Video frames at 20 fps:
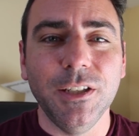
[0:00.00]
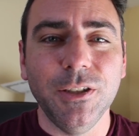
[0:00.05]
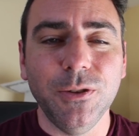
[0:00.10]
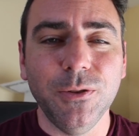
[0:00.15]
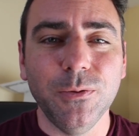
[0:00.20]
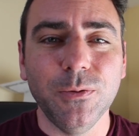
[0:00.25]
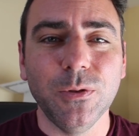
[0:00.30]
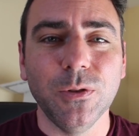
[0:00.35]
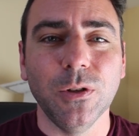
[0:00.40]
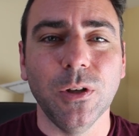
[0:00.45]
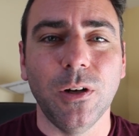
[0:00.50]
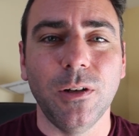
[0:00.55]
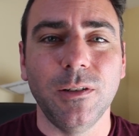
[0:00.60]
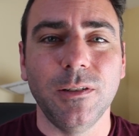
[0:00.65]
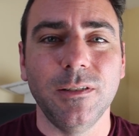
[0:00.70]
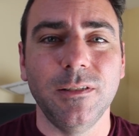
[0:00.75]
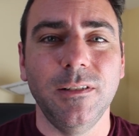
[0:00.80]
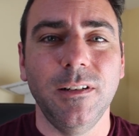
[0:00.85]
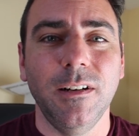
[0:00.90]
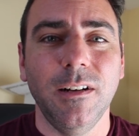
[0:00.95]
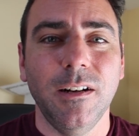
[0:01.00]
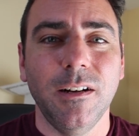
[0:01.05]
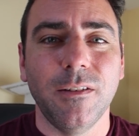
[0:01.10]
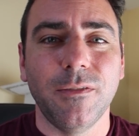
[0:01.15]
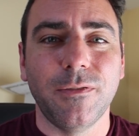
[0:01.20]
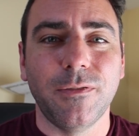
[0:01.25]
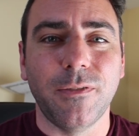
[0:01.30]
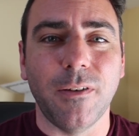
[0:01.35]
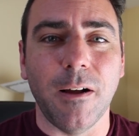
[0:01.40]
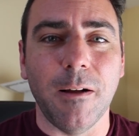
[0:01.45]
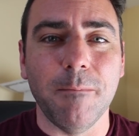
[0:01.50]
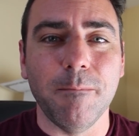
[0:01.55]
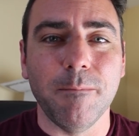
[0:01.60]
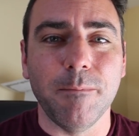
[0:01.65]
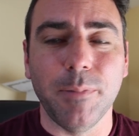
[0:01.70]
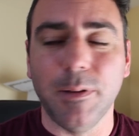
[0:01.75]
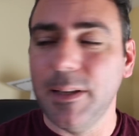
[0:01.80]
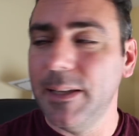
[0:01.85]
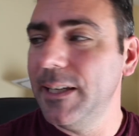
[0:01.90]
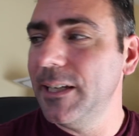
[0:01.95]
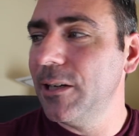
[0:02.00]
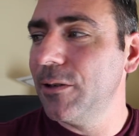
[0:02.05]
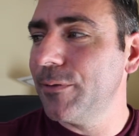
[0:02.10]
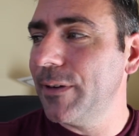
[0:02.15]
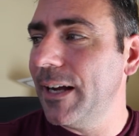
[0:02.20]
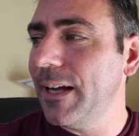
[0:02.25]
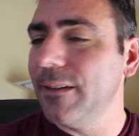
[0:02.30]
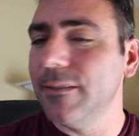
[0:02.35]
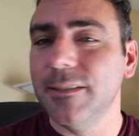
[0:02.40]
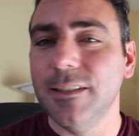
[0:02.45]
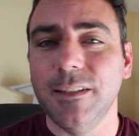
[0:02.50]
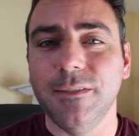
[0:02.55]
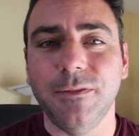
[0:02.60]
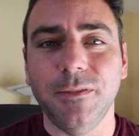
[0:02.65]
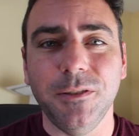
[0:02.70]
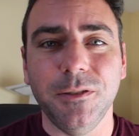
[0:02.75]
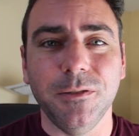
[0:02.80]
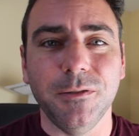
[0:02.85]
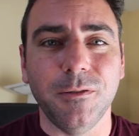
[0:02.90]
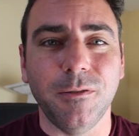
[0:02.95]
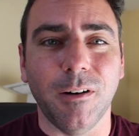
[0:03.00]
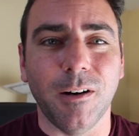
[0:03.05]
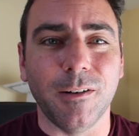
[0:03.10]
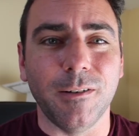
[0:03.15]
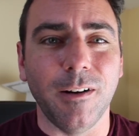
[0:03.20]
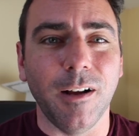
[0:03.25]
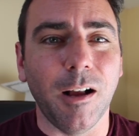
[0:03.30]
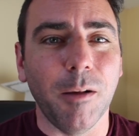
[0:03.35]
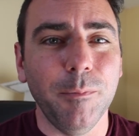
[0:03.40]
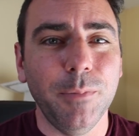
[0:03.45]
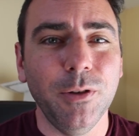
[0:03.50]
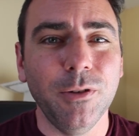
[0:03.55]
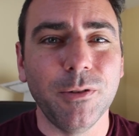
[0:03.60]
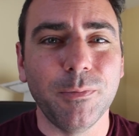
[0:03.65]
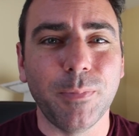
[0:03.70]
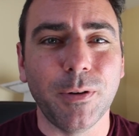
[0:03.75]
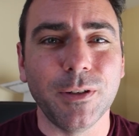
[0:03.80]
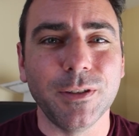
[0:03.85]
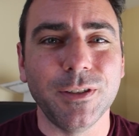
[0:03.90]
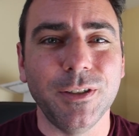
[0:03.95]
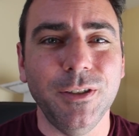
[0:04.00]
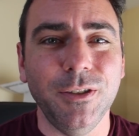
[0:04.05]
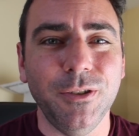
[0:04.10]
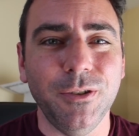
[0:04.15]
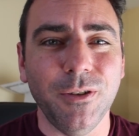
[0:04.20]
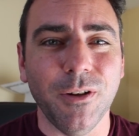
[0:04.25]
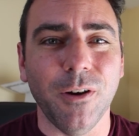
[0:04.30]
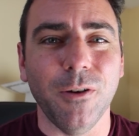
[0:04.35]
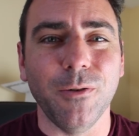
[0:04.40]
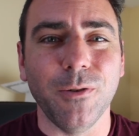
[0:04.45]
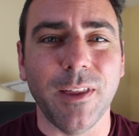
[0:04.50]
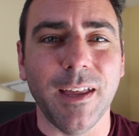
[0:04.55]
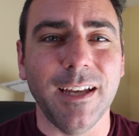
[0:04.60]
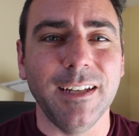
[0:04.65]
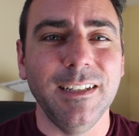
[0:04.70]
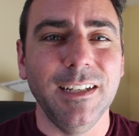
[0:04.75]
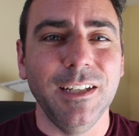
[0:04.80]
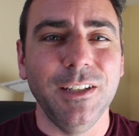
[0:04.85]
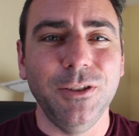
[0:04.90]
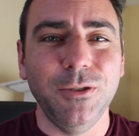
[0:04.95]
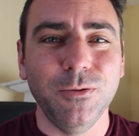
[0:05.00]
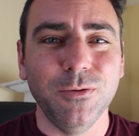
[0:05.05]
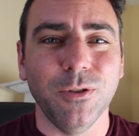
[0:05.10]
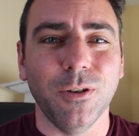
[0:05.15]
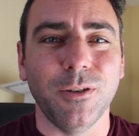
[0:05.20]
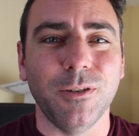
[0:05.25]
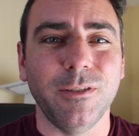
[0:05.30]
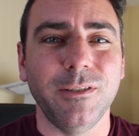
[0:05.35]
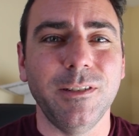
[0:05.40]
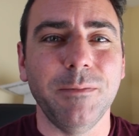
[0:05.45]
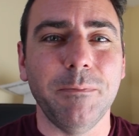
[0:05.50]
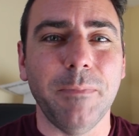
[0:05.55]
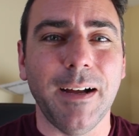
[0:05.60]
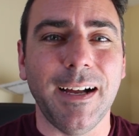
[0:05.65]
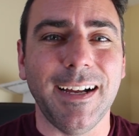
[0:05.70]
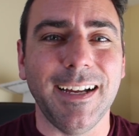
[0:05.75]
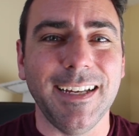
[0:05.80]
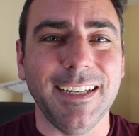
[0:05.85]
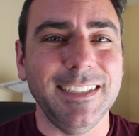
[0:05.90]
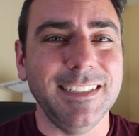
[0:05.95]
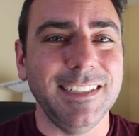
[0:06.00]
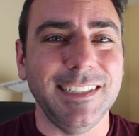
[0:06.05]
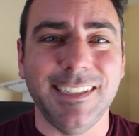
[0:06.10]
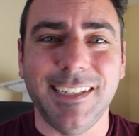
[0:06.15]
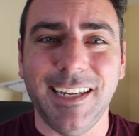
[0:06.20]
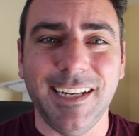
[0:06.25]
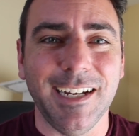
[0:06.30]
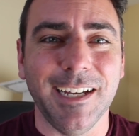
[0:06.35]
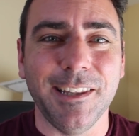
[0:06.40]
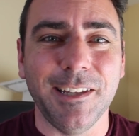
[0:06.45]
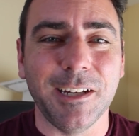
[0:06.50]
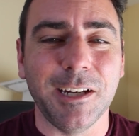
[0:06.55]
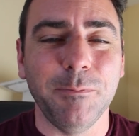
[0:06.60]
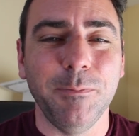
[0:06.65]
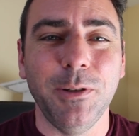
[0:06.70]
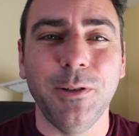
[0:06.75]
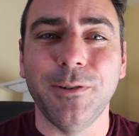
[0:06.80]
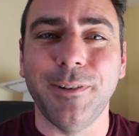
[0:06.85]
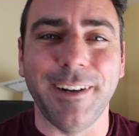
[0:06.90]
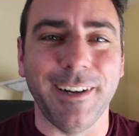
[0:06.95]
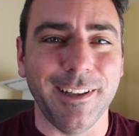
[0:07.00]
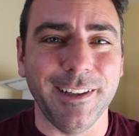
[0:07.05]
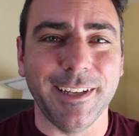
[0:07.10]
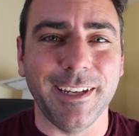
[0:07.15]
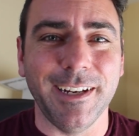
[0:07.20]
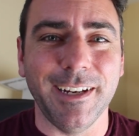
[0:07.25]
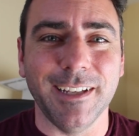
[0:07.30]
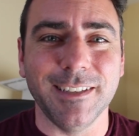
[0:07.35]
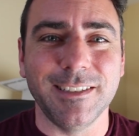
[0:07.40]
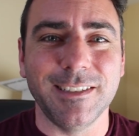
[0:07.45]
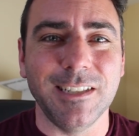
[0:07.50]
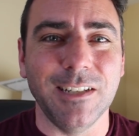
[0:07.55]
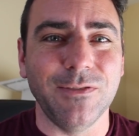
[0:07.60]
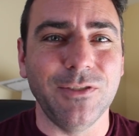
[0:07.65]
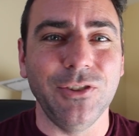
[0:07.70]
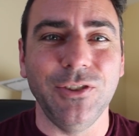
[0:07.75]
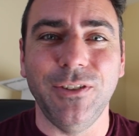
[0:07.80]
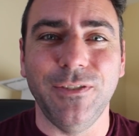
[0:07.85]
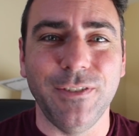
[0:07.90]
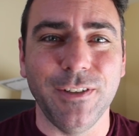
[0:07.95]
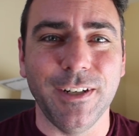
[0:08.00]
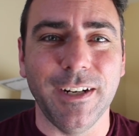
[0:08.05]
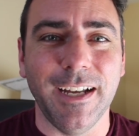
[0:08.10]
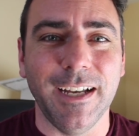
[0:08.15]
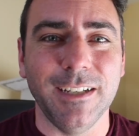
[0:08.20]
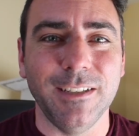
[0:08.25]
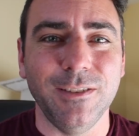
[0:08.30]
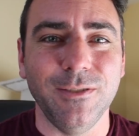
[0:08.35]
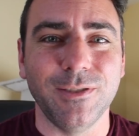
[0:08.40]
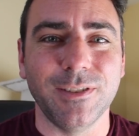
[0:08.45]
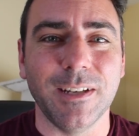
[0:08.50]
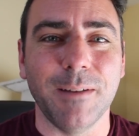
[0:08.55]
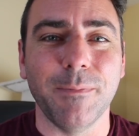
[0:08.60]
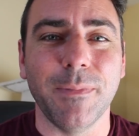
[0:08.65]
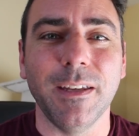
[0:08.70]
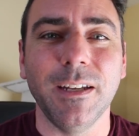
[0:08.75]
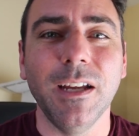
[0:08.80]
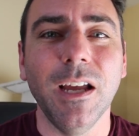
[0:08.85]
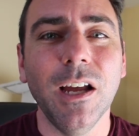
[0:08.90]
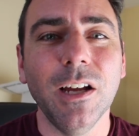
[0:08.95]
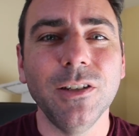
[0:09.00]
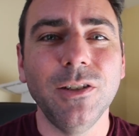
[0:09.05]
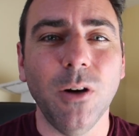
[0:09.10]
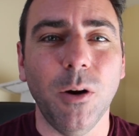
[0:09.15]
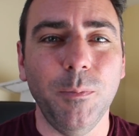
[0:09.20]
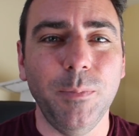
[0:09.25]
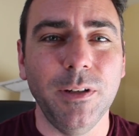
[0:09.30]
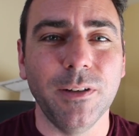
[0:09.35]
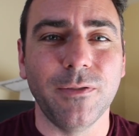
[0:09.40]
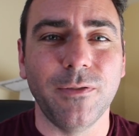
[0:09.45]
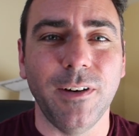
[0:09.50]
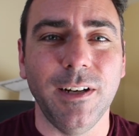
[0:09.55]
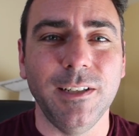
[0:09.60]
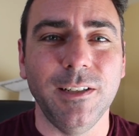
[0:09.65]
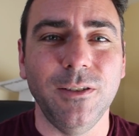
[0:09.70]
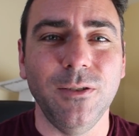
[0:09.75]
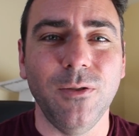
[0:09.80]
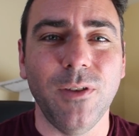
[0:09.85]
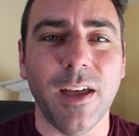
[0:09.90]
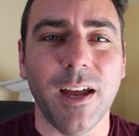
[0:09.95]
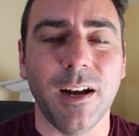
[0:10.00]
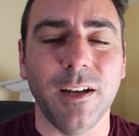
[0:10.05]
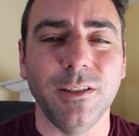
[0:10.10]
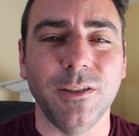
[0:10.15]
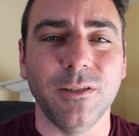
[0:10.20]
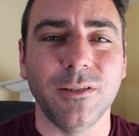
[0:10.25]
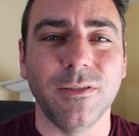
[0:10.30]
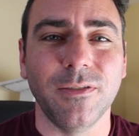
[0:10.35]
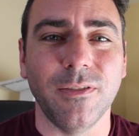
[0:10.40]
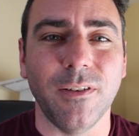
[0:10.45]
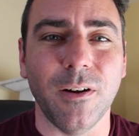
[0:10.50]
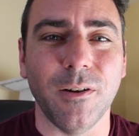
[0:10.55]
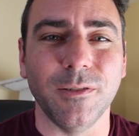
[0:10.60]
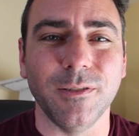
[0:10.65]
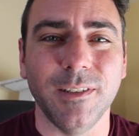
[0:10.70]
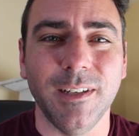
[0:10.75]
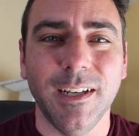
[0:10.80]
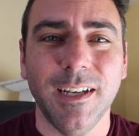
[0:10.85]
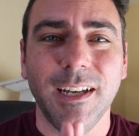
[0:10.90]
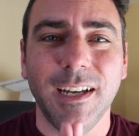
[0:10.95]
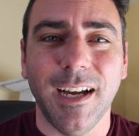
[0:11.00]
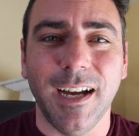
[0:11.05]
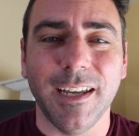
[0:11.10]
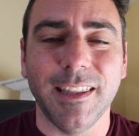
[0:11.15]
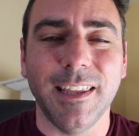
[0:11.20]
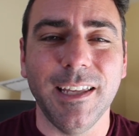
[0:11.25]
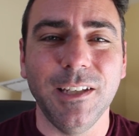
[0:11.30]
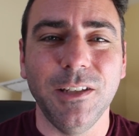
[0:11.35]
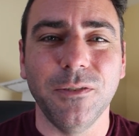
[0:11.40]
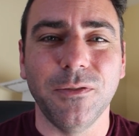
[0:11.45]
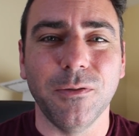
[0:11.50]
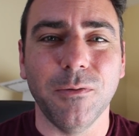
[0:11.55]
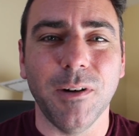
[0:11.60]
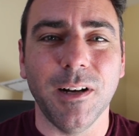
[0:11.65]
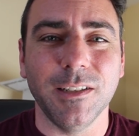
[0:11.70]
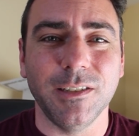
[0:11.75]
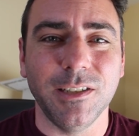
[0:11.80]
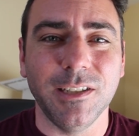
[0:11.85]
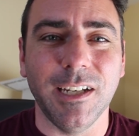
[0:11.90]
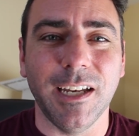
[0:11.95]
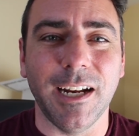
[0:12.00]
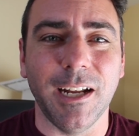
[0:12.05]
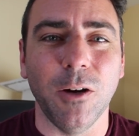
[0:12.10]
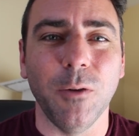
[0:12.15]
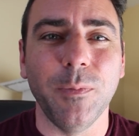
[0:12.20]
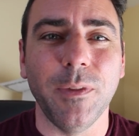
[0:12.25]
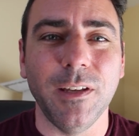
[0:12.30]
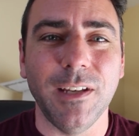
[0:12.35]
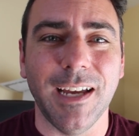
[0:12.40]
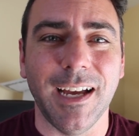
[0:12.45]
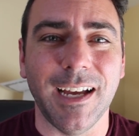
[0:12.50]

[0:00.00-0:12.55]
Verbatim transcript: You learn from playing around. If you are a computer person, you know that you learned by getting on the computer and clicking on stuff till you figure out how to do something. Don't be afraid to do that on your phone. I thank you for watching, and I hope that you